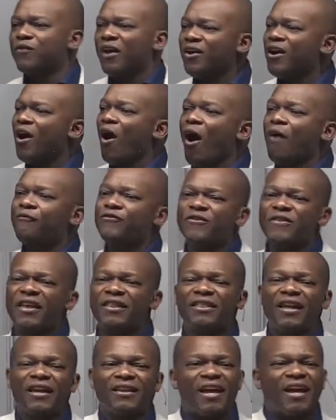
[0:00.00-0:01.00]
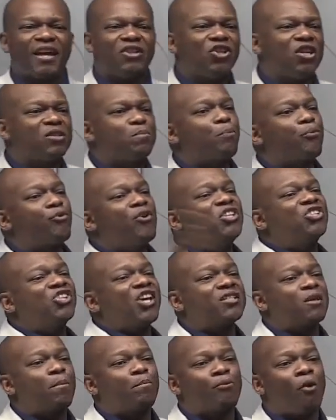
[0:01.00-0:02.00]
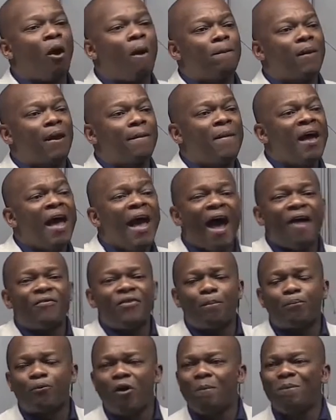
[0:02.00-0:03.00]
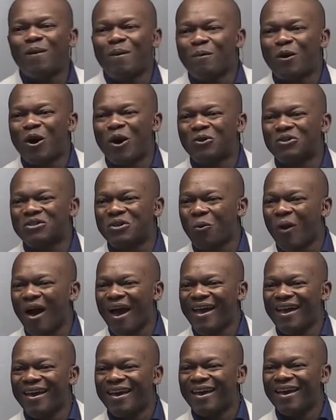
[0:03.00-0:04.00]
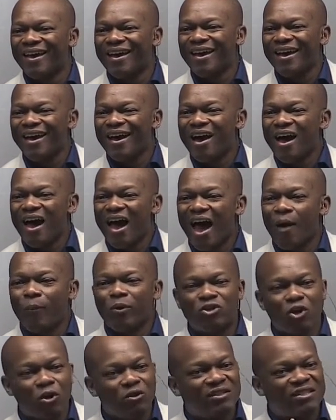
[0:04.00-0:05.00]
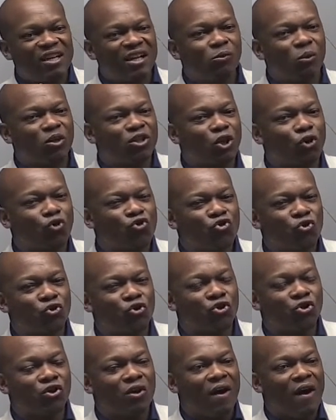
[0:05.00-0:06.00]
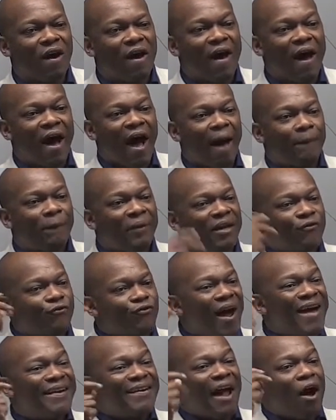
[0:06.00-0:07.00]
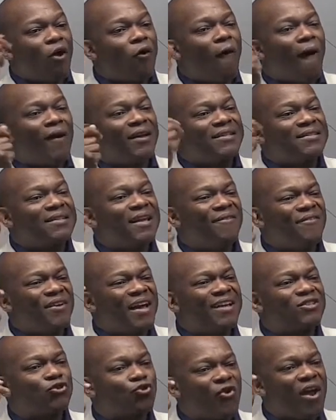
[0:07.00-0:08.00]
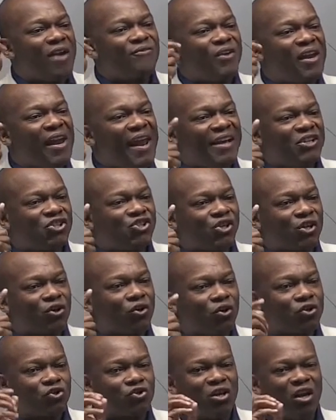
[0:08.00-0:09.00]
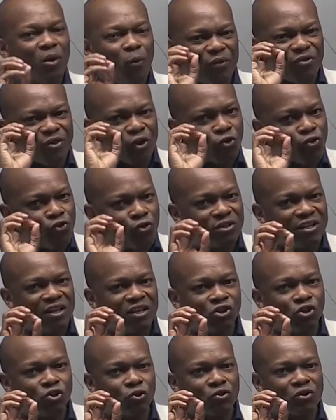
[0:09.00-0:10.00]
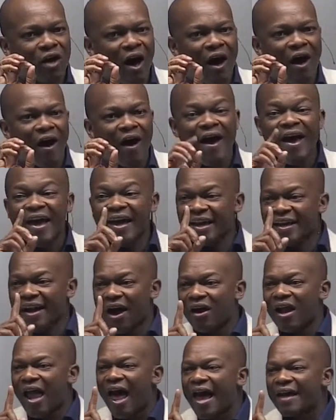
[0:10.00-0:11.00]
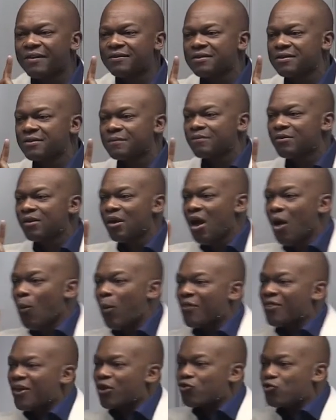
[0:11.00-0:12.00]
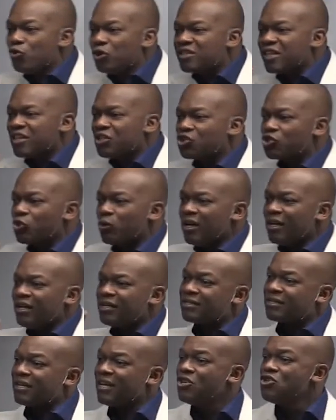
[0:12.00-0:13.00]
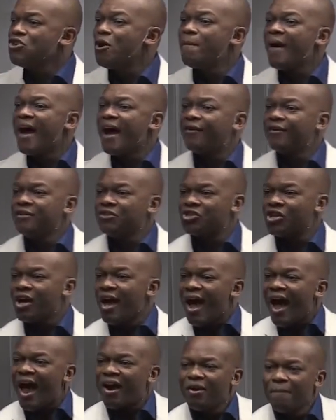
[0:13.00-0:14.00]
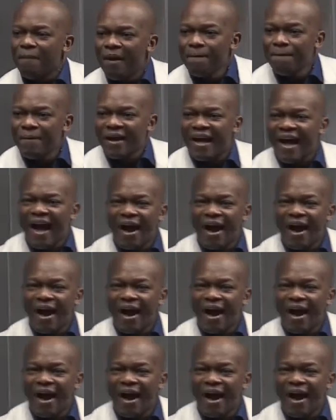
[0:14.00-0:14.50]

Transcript: very often they think they can just preach at a problem and the problem goes away. And we don't deal with the root. I believe right now God is giving us revelation concerning what the root issues are in our lives, what the root issue is in your marriage. I remember